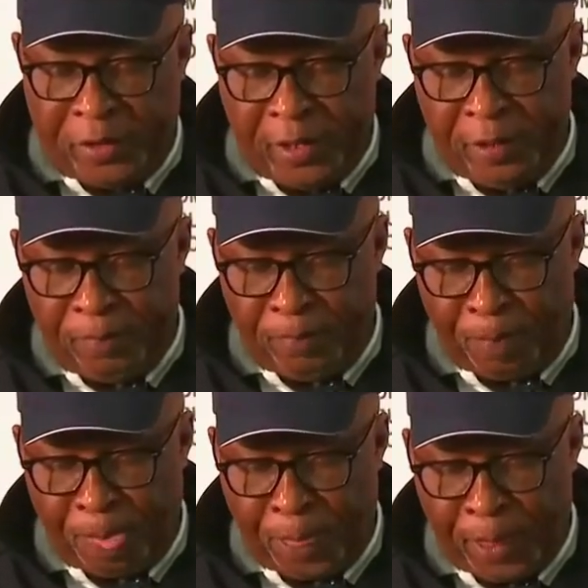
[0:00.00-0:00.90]
And this is
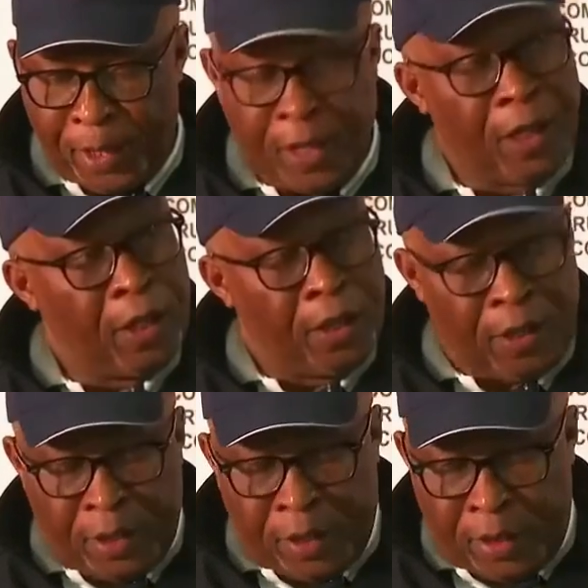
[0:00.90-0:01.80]
based on the fact
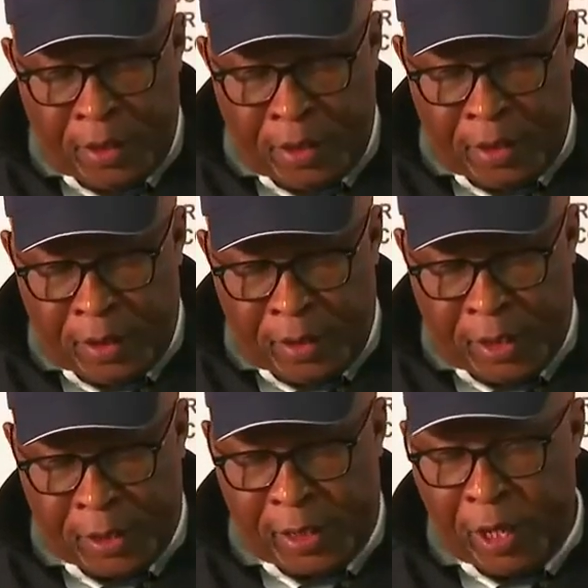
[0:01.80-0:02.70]
that there
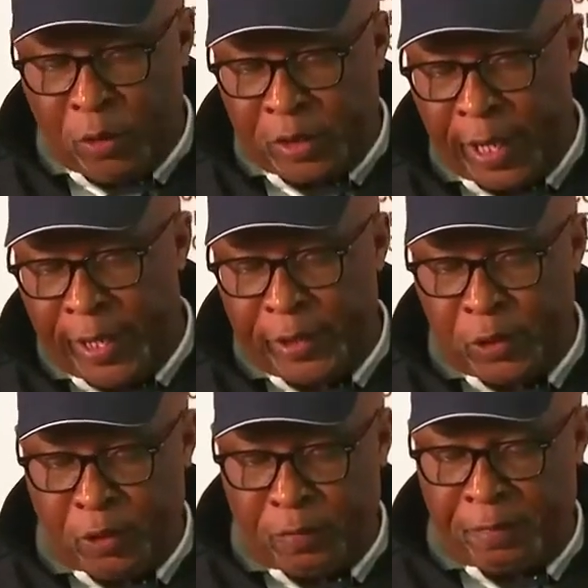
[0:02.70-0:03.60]
are still
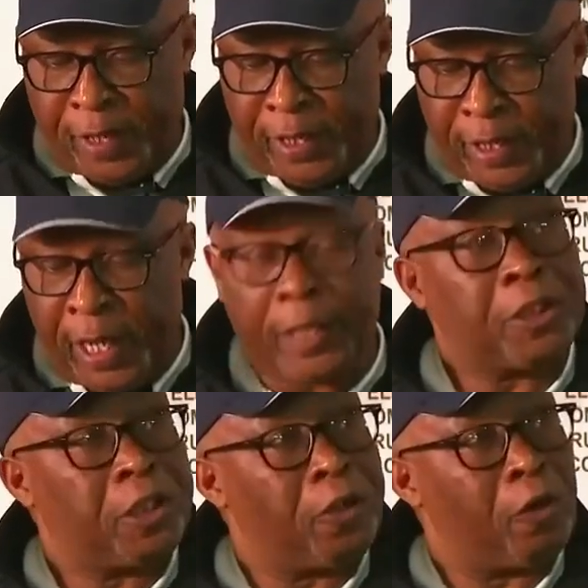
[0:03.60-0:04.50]
many who
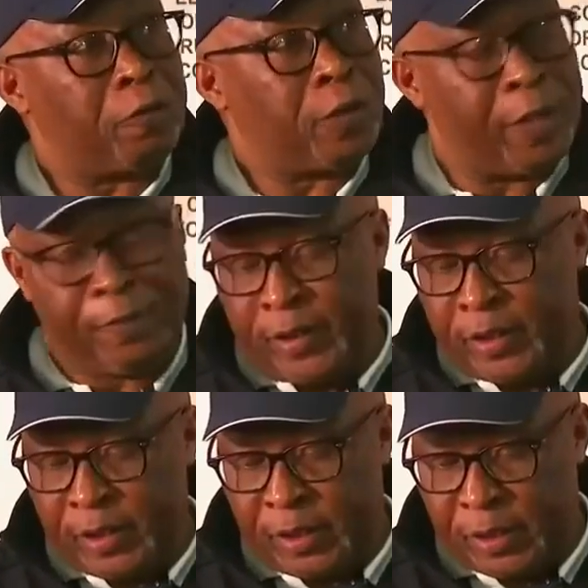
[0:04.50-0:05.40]
believe that the
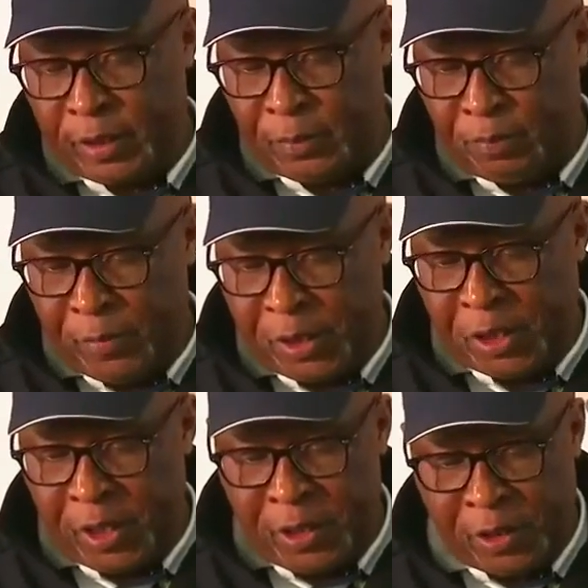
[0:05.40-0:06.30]
elections can be
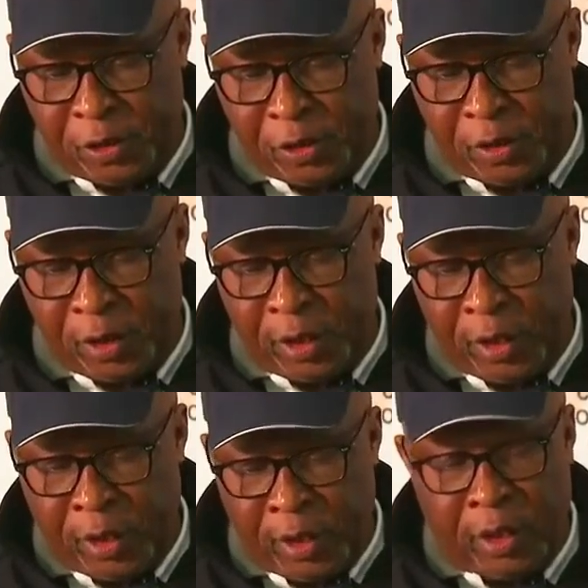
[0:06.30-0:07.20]
rerun, who
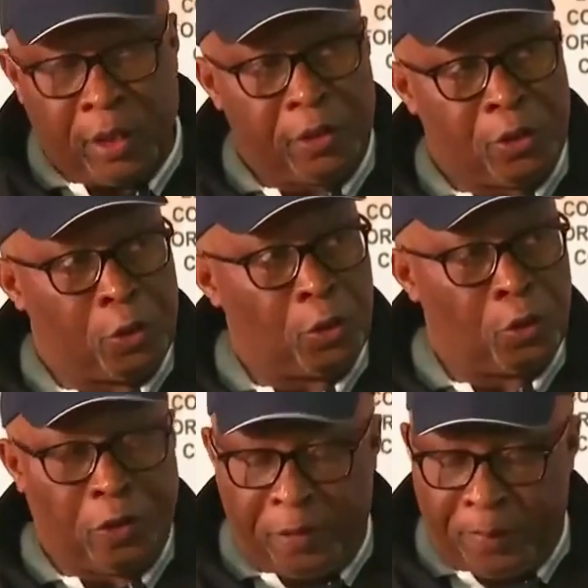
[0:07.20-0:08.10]
believe that the
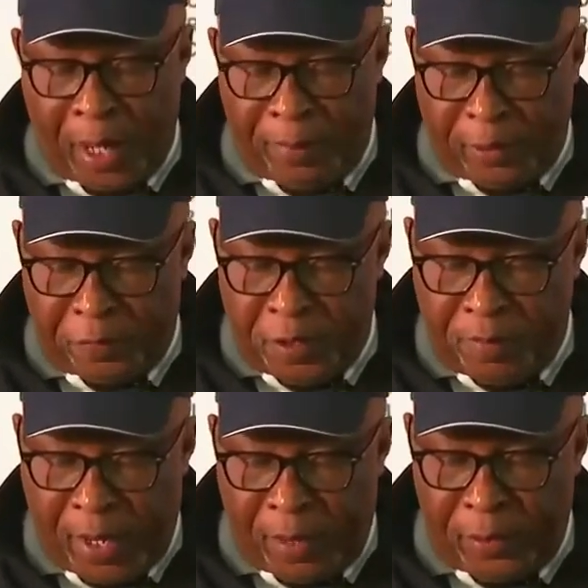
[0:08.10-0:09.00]
SADC, based
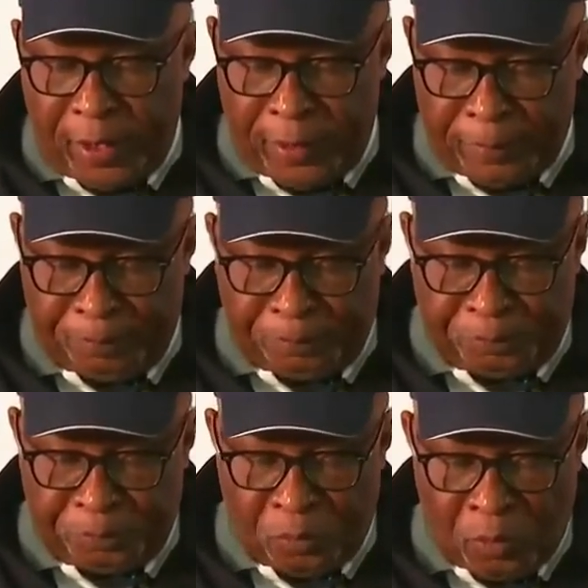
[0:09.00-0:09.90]
on the SADC uh,
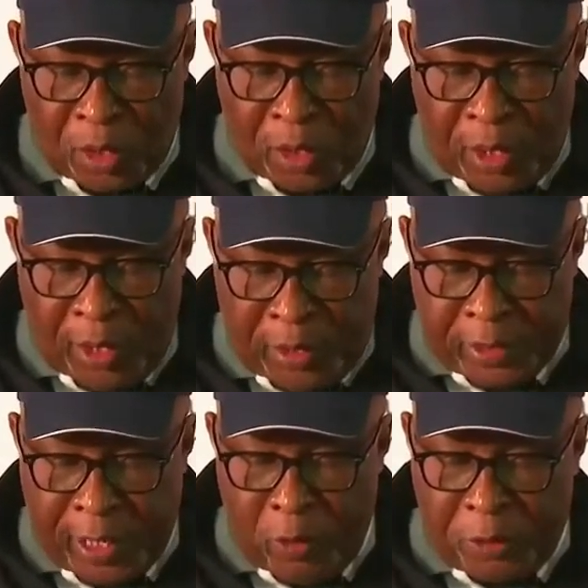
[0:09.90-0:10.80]
election observer
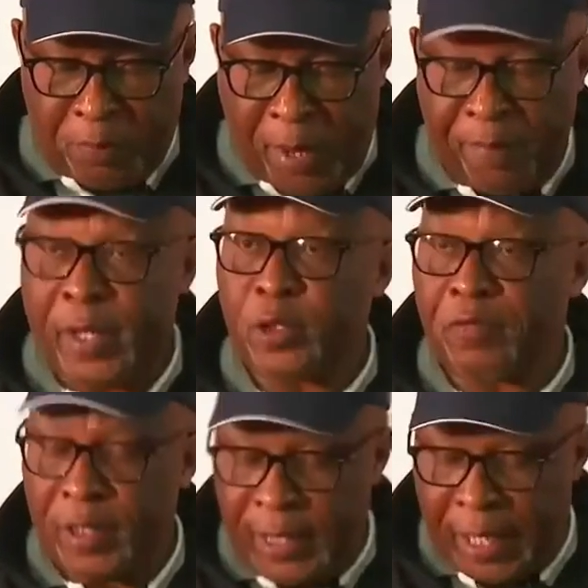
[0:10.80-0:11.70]
mission, uh,
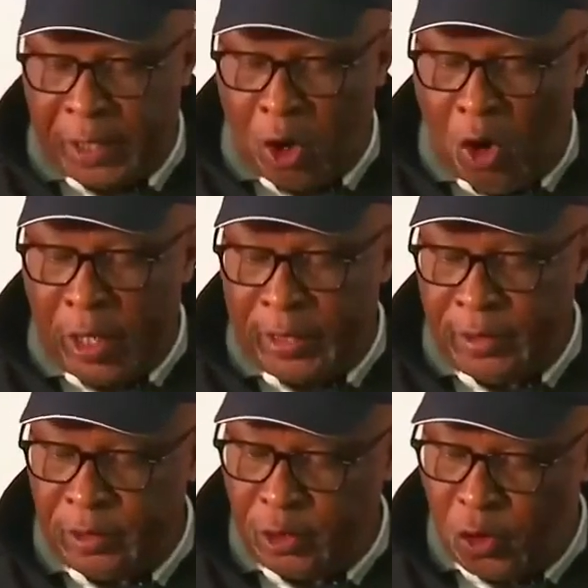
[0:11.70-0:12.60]
is going to
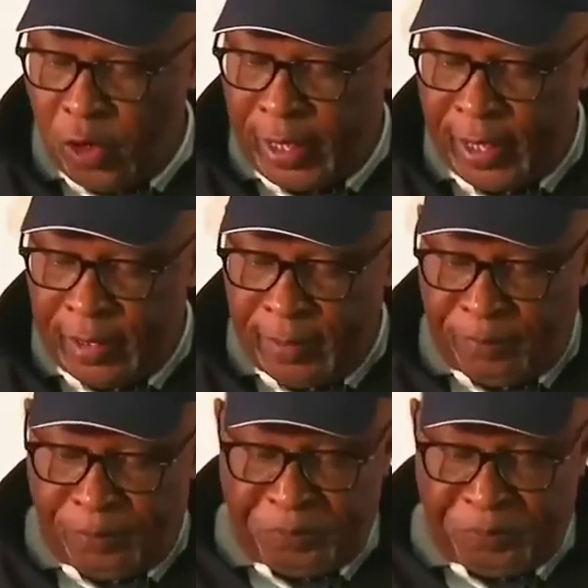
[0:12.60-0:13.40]
force Zimbabwe